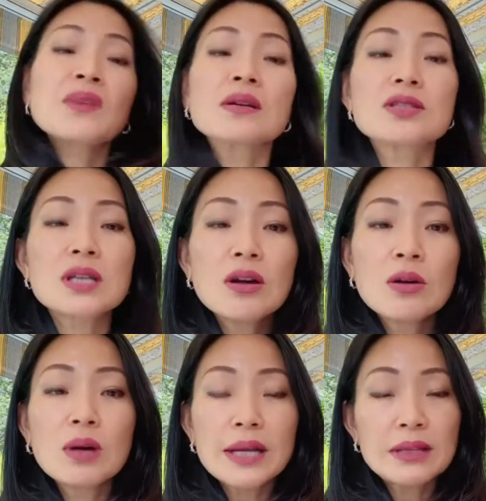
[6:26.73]

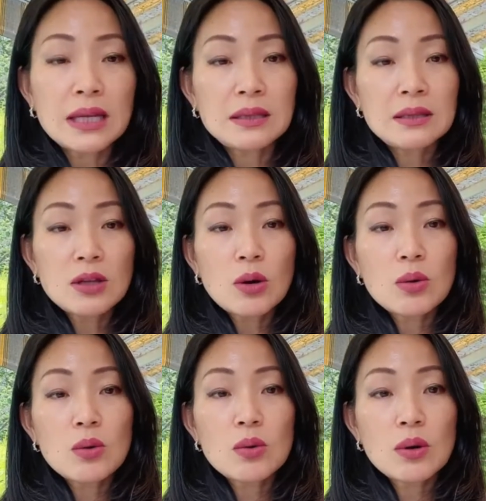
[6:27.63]
So, and then
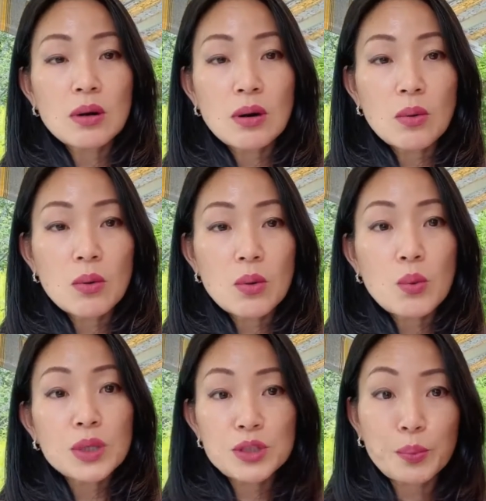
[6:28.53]
know
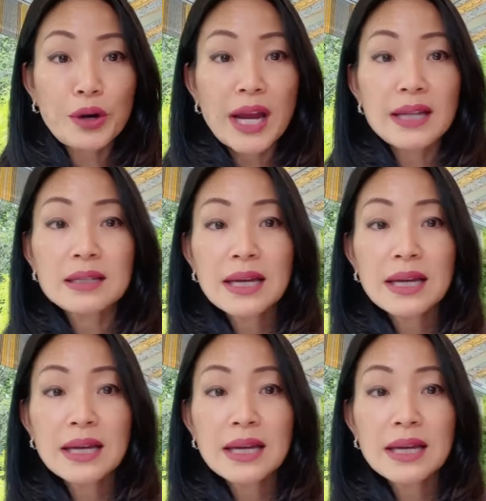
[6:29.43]
which brand,